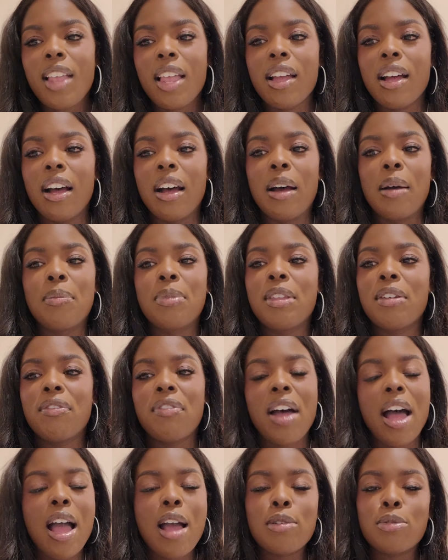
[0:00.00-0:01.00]
um, the
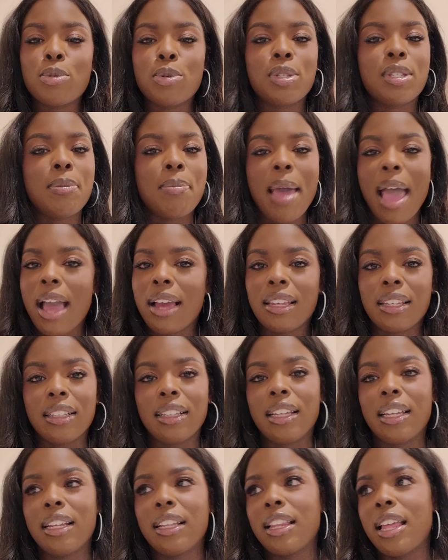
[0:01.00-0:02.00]
vibes was
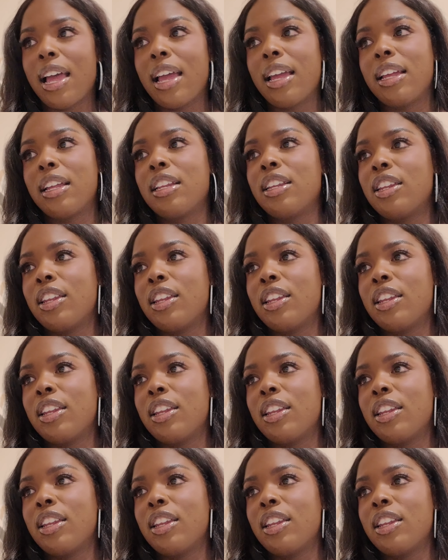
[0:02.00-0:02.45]
immaculate. Like,